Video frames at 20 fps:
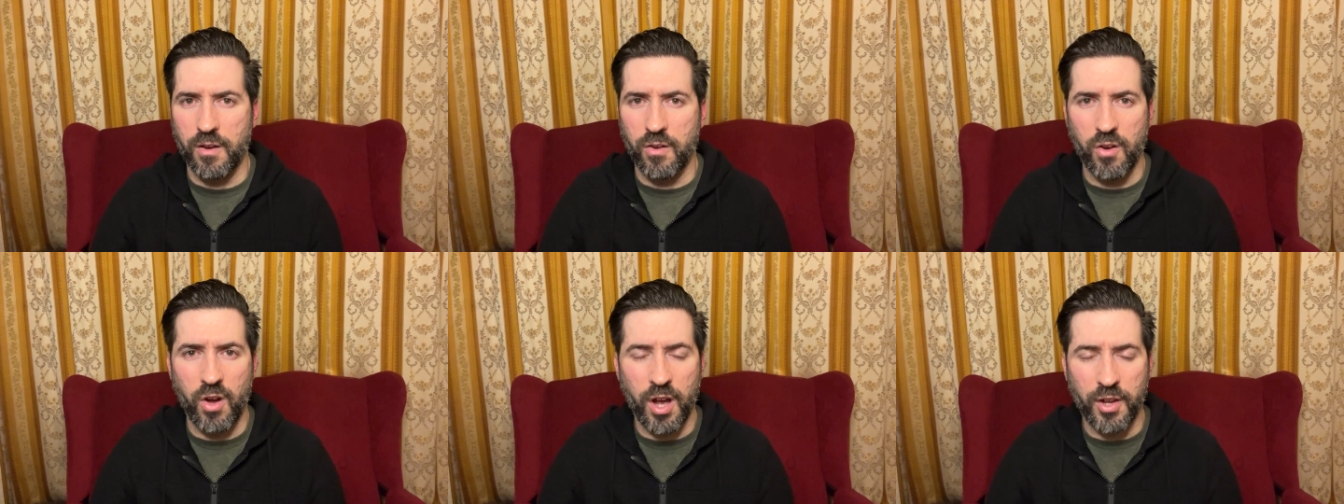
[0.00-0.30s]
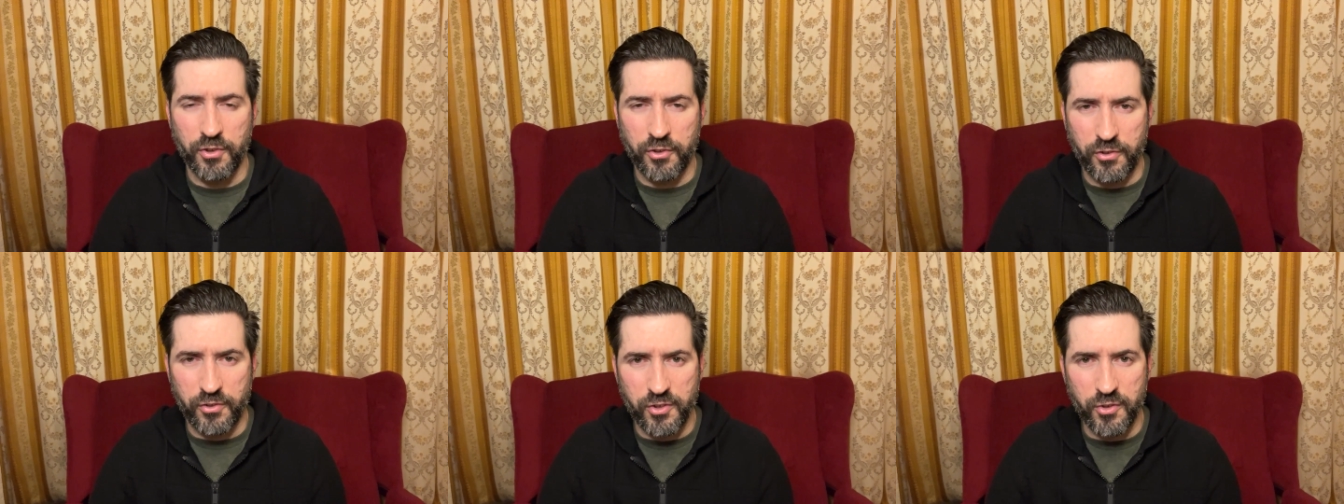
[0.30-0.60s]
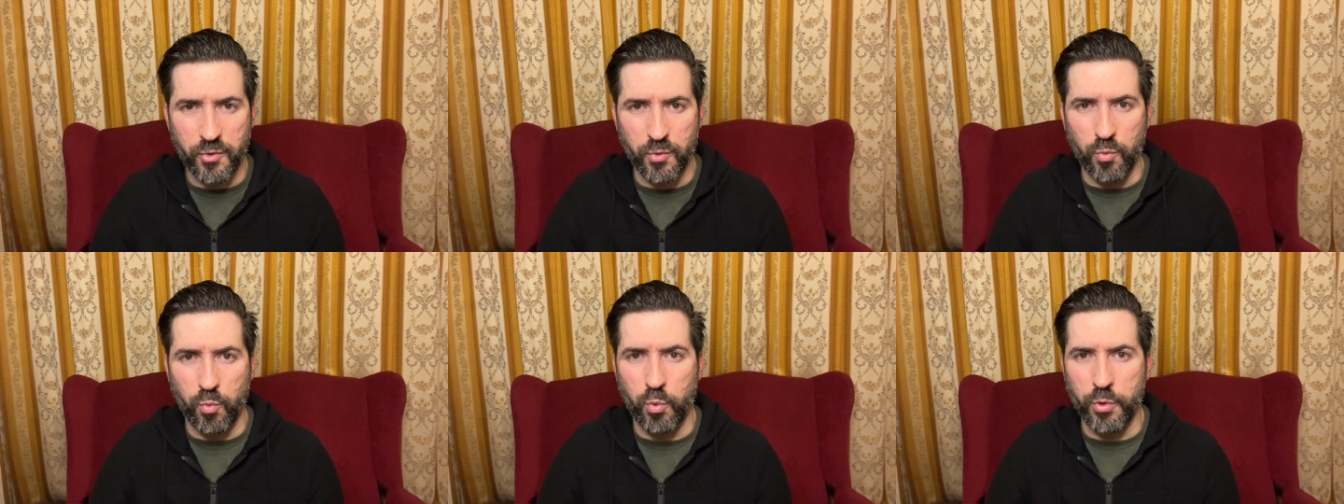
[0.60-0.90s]
I
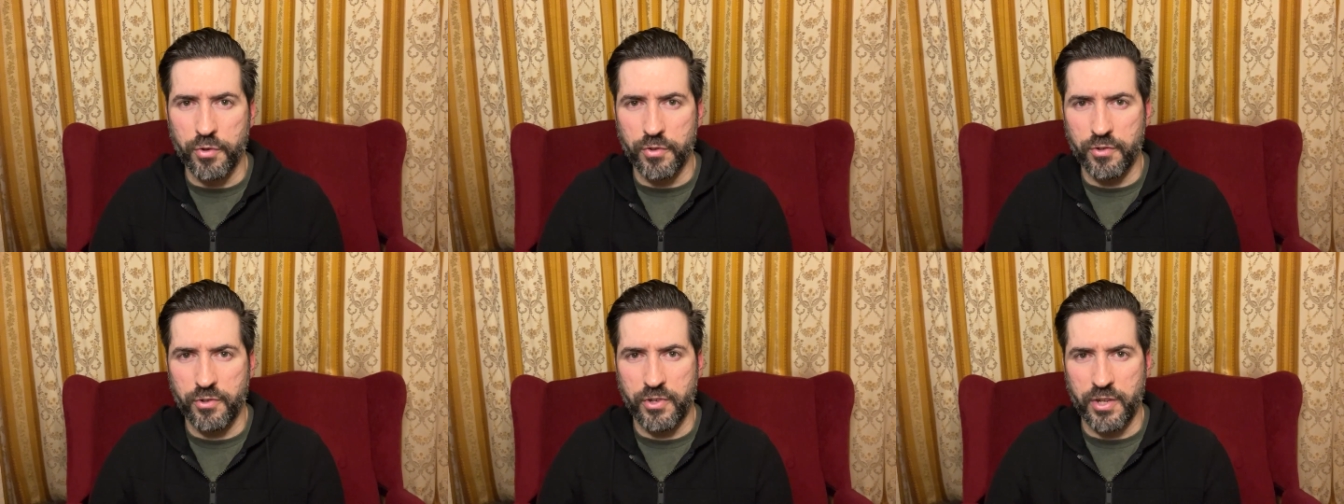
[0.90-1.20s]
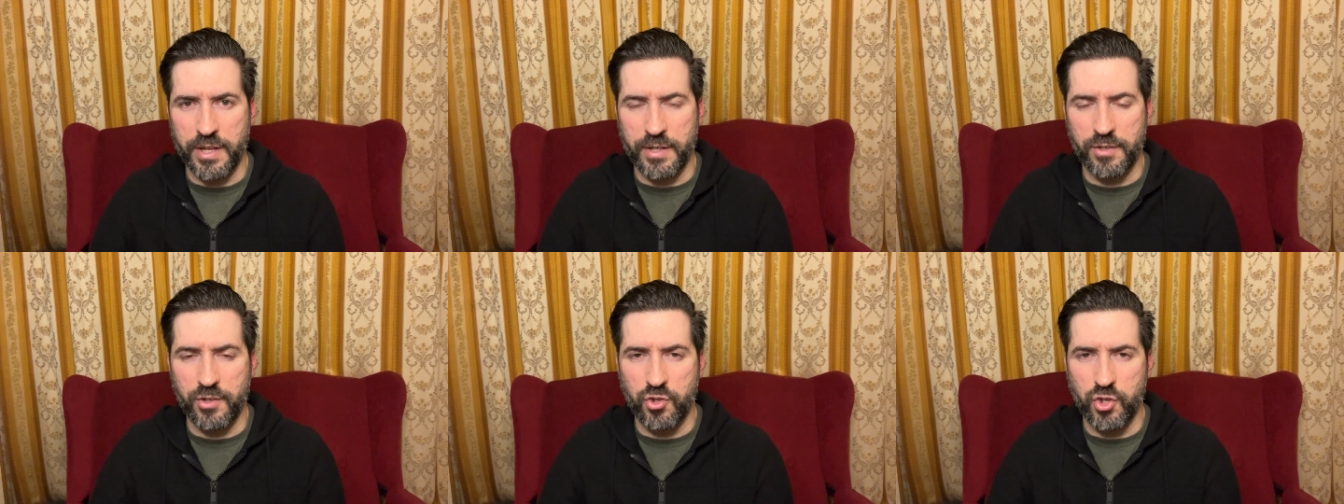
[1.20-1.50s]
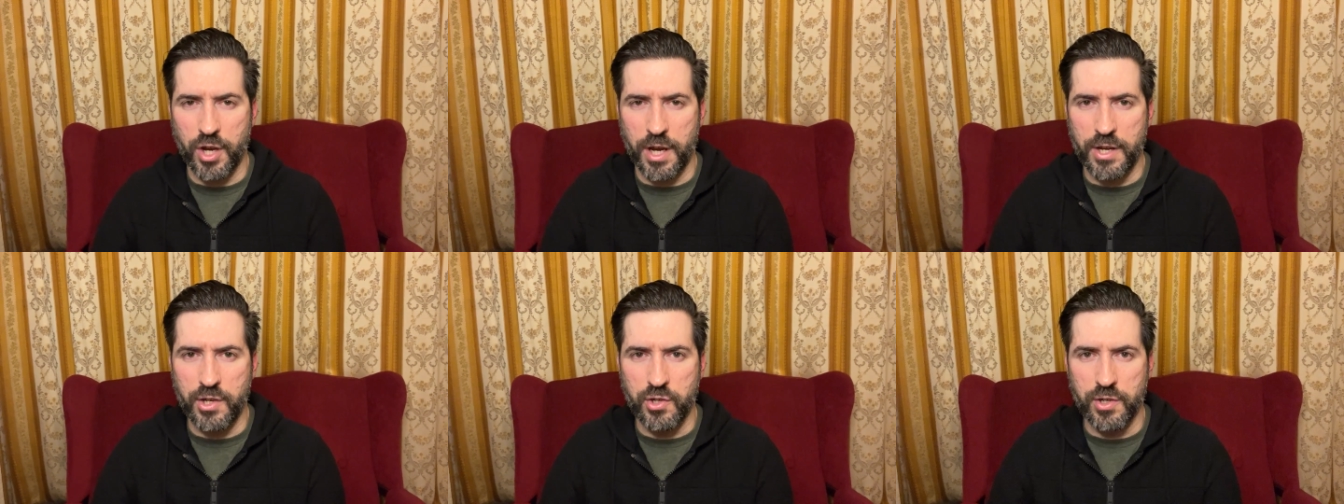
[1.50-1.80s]
still wouldn't seek to
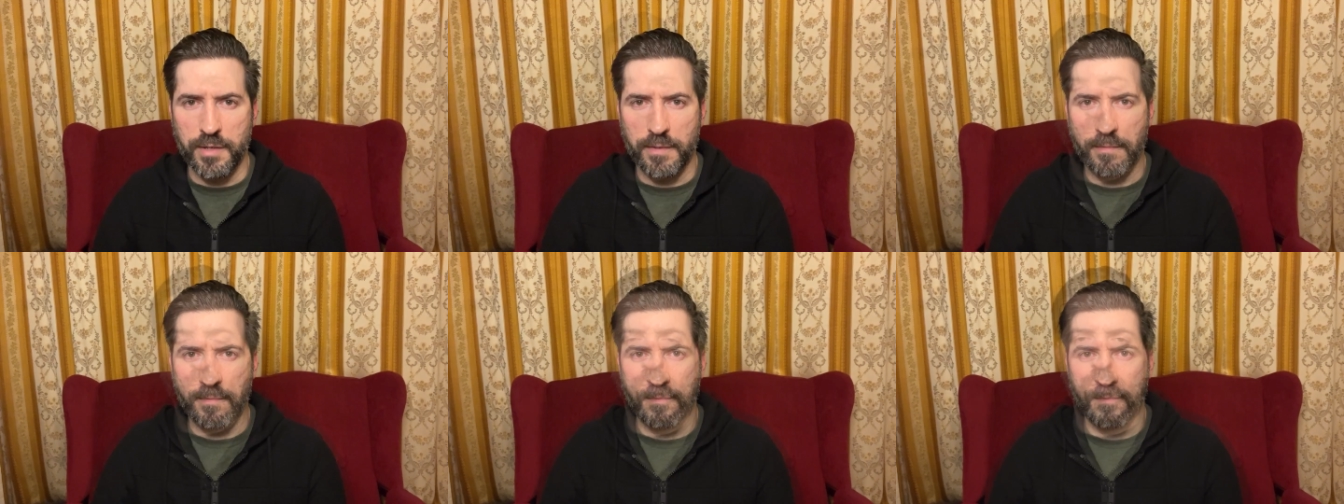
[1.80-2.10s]
change it.